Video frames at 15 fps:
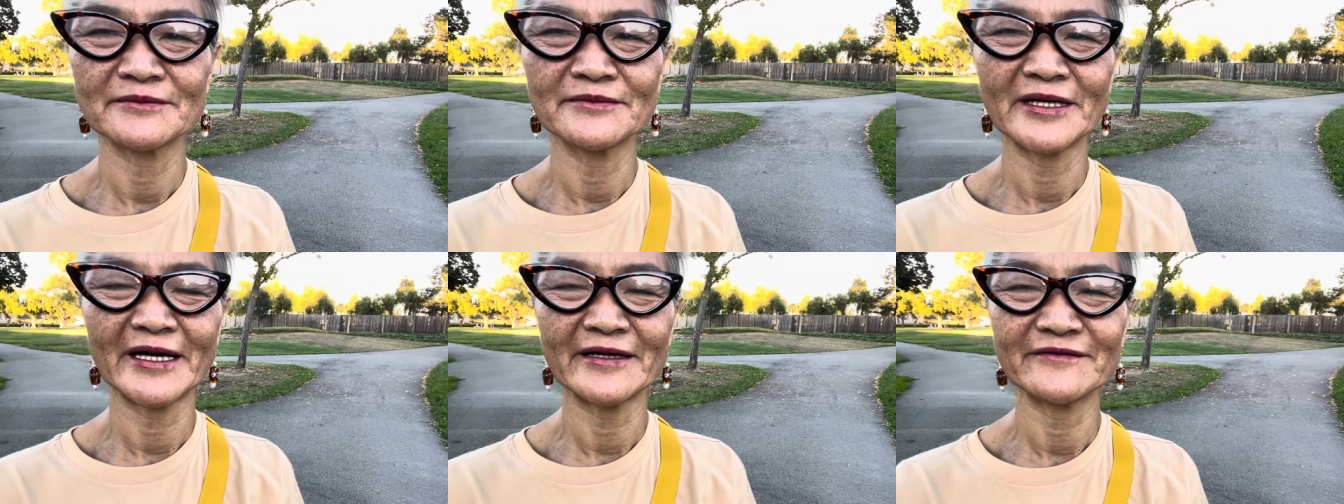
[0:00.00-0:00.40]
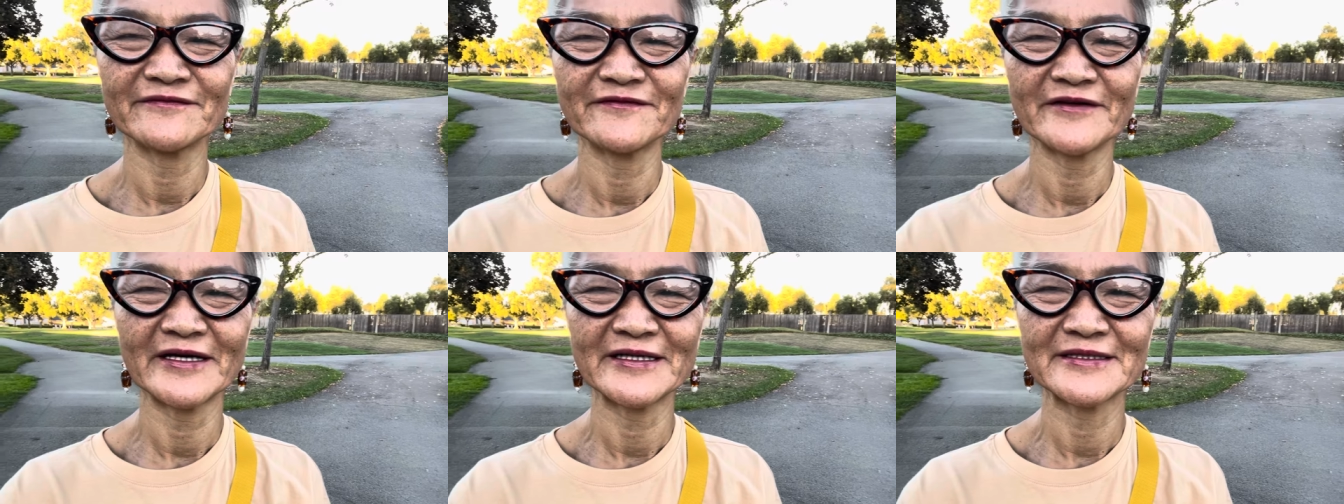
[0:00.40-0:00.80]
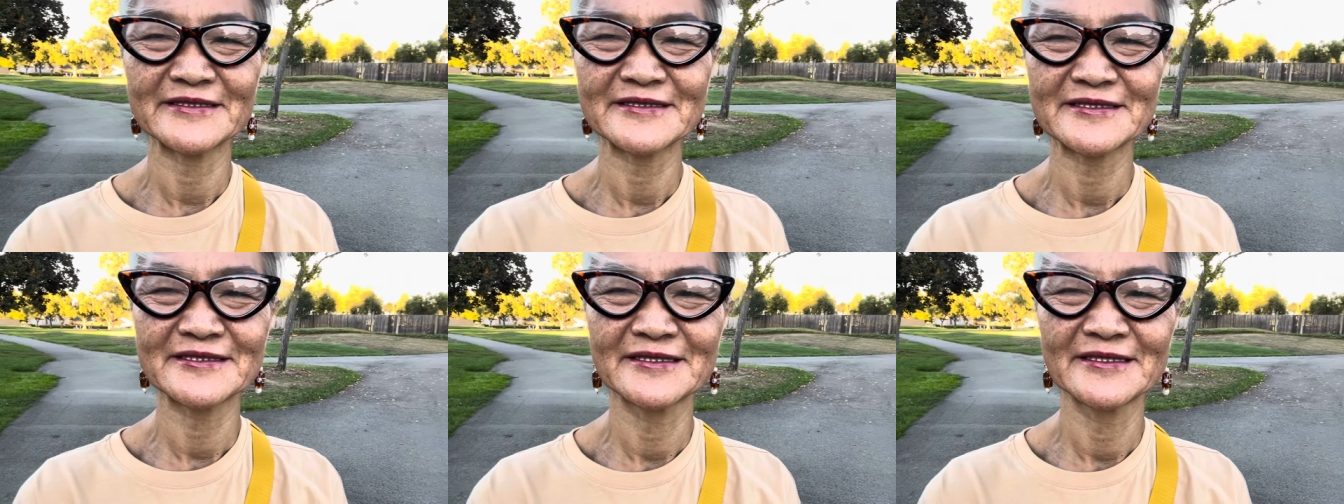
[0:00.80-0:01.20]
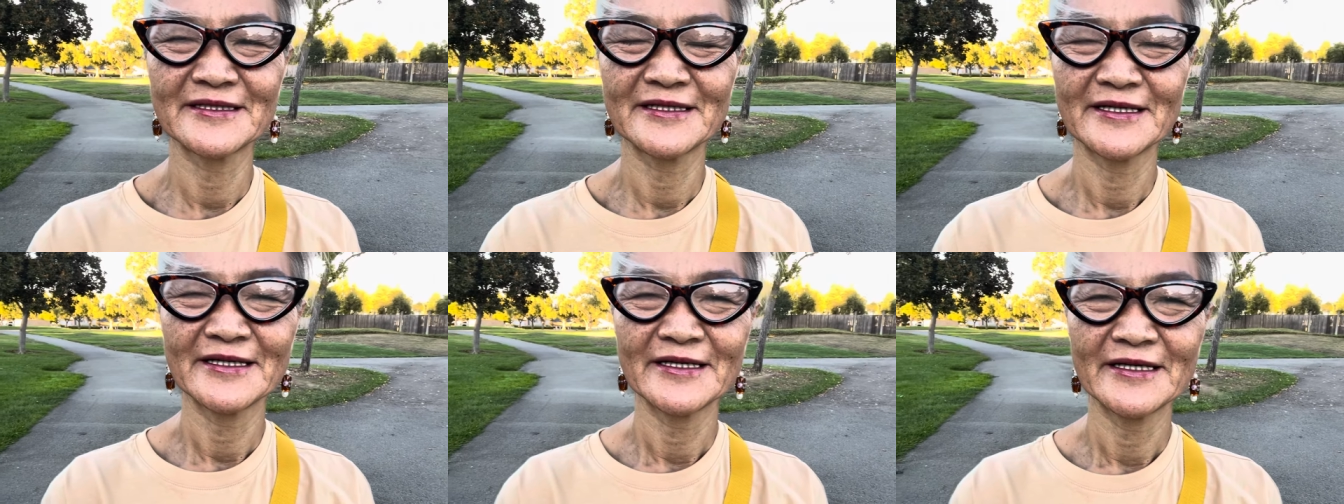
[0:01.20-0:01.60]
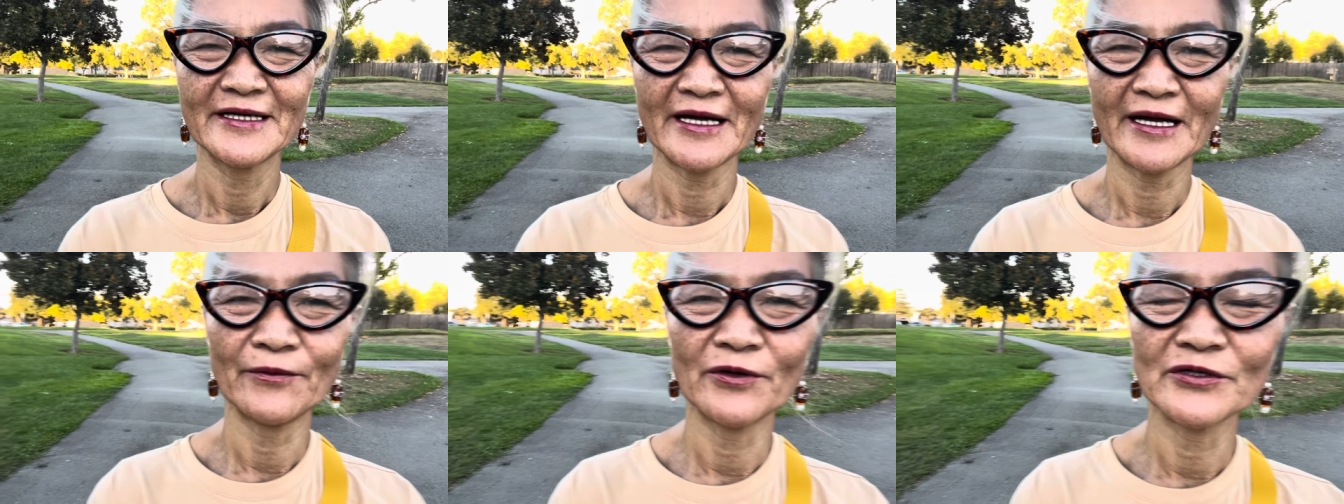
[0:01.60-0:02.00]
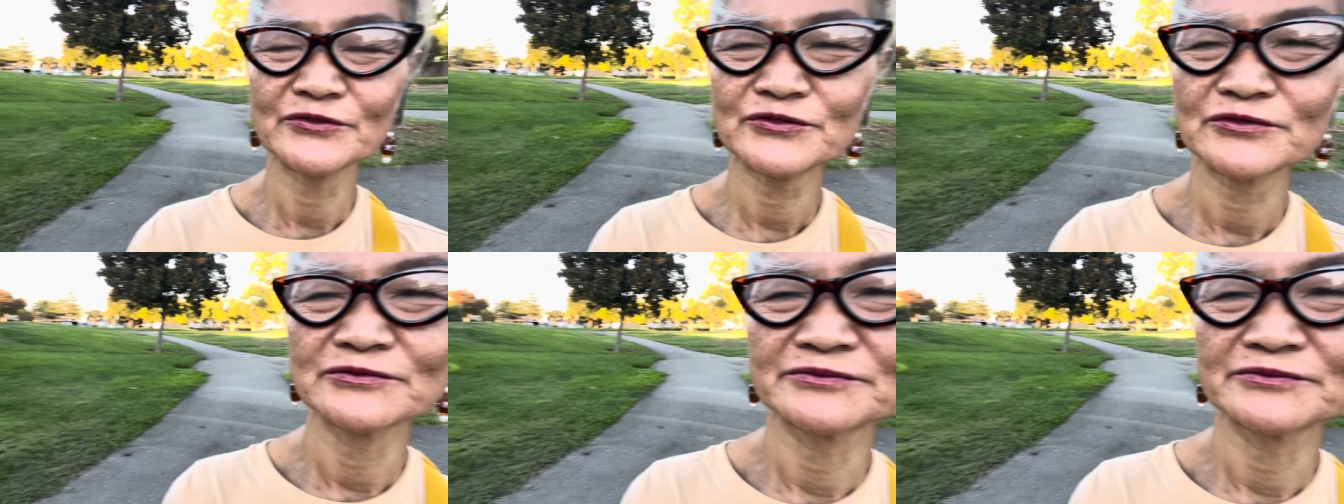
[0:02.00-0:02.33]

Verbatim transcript: my face. I want to